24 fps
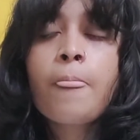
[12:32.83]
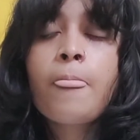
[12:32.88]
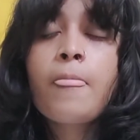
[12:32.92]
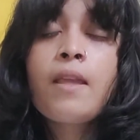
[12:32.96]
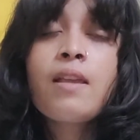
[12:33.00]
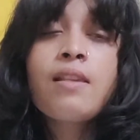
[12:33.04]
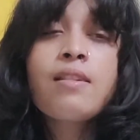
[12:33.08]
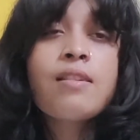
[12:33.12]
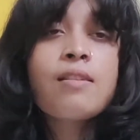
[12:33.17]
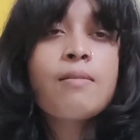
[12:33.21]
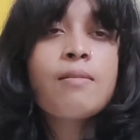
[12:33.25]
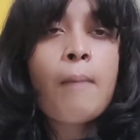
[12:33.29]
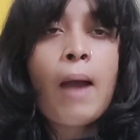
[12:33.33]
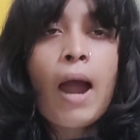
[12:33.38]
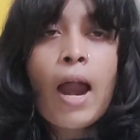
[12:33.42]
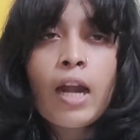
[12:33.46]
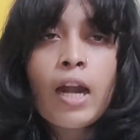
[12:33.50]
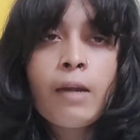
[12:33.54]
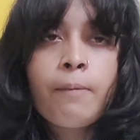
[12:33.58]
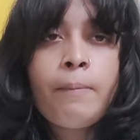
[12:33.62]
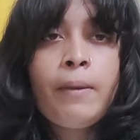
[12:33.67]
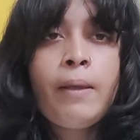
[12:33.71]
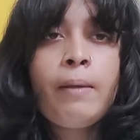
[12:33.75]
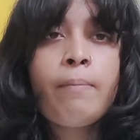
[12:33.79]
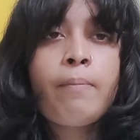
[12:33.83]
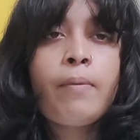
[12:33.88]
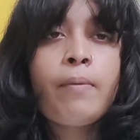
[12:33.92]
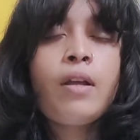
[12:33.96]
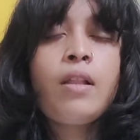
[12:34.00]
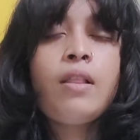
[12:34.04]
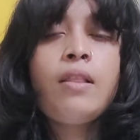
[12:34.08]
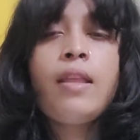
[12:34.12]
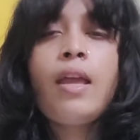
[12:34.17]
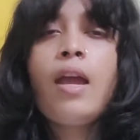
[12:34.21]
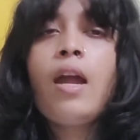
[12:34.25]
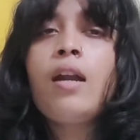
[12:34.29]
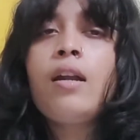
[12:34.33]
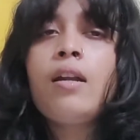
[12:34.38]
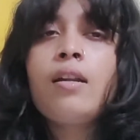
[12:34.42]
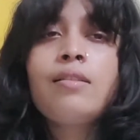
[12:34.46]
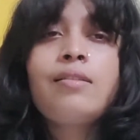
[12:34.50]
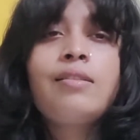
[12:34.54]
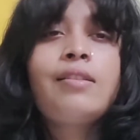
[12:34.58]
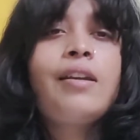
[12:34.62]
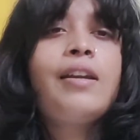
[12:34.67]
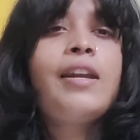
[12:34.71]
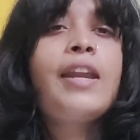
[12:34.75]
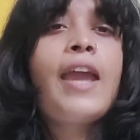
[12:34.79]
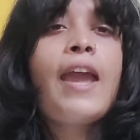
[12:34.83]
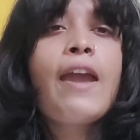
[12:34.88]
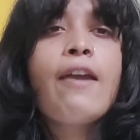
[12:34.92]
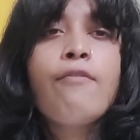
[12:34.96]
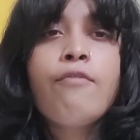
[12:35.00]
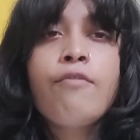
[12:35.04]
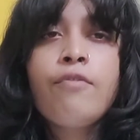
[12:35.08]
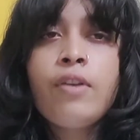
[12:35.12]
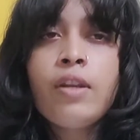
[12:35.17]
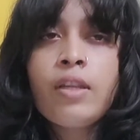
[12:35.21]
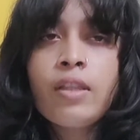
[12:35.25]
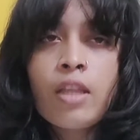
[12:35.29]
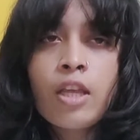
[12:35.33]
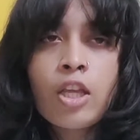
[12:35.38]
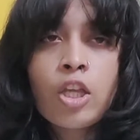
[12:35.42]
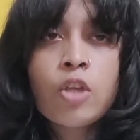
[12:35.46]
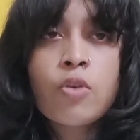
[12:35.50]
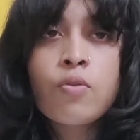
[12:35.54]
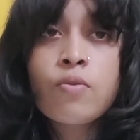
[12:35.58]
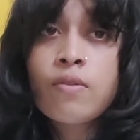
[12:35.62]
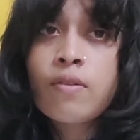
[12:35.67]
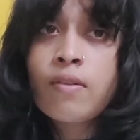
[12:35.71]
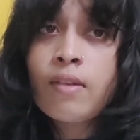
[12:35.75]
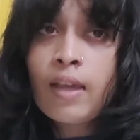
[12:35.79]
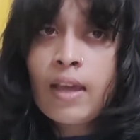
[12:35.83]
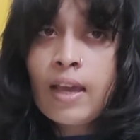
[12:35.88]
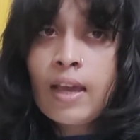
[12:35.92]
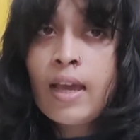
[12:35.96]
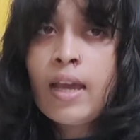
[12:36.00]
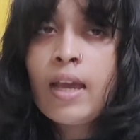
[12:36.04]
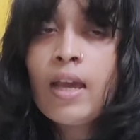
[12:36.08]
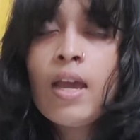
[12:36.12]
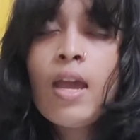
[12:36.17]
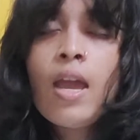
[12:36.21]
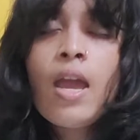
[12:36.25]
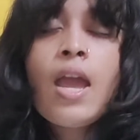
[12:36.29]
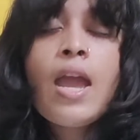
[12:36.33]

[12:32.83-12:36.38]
smart people. They understand everything you say.